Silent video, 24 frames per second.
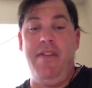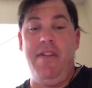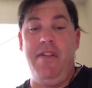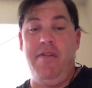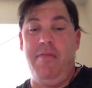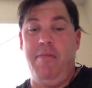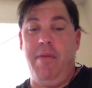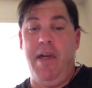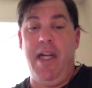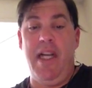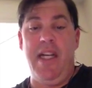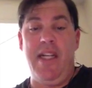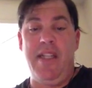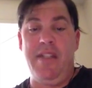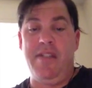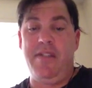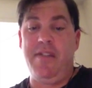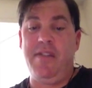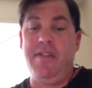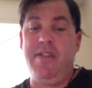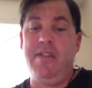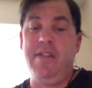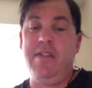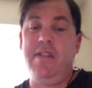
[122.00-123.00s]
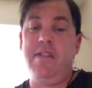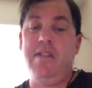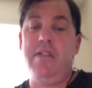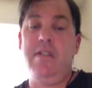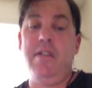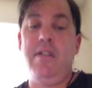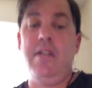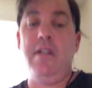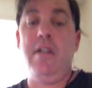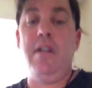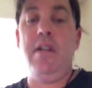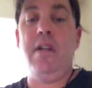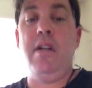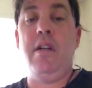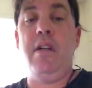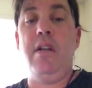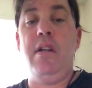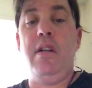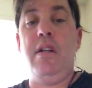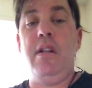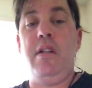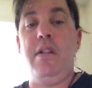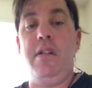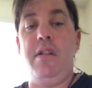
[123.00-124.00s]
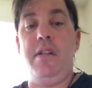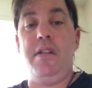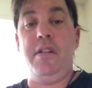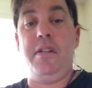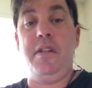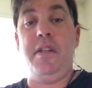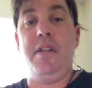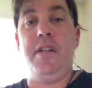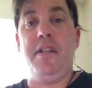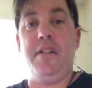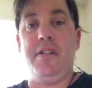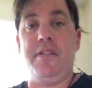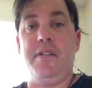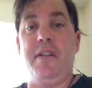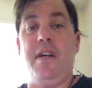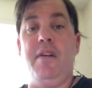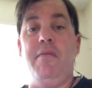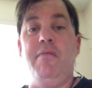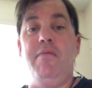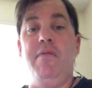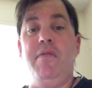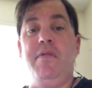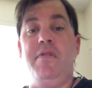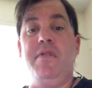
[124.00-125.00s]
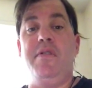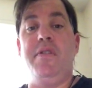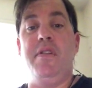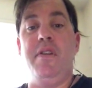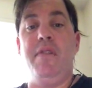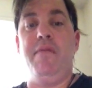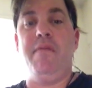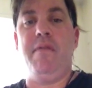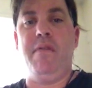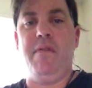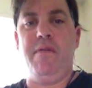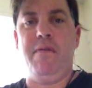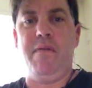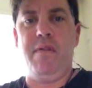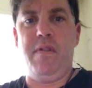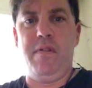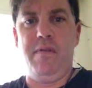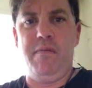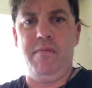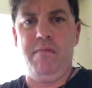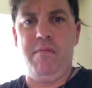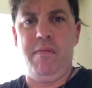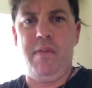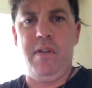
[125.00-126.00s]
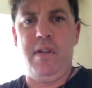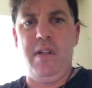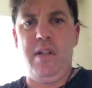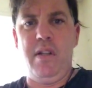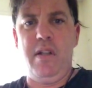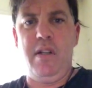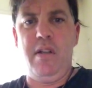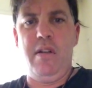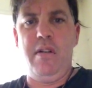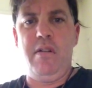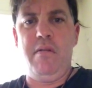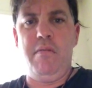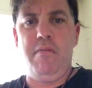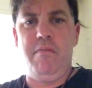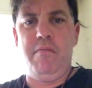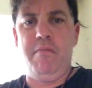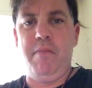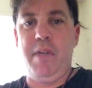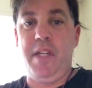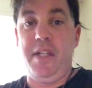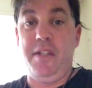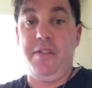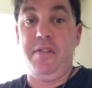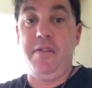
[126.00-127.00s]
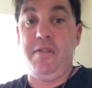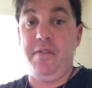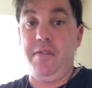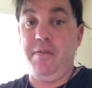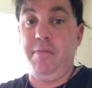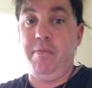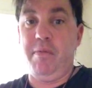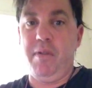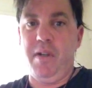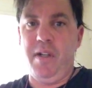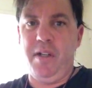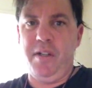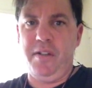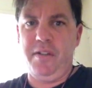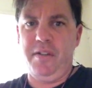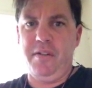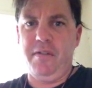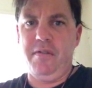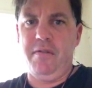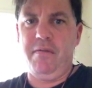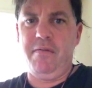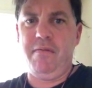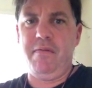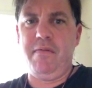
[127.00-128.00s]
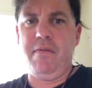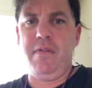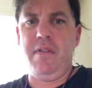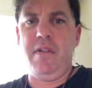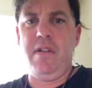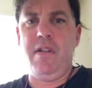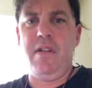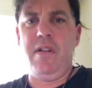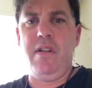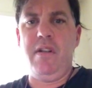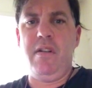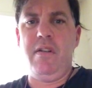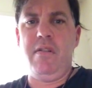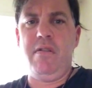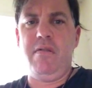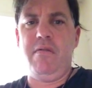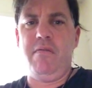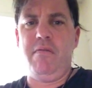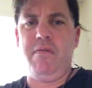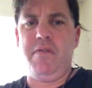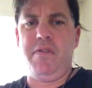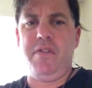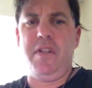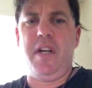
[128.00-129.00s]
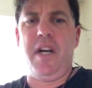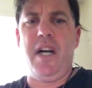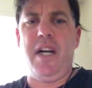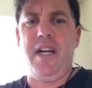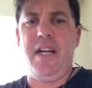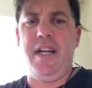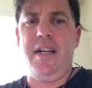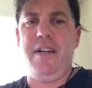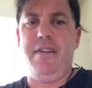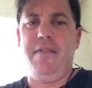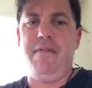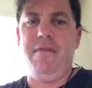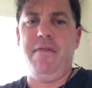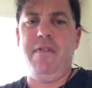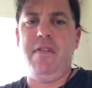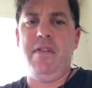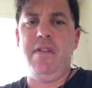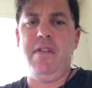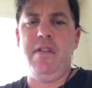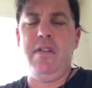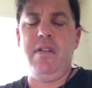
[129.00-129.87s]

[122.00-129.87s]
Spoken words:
in the past, then yes, I would suffer from major depression, which I have.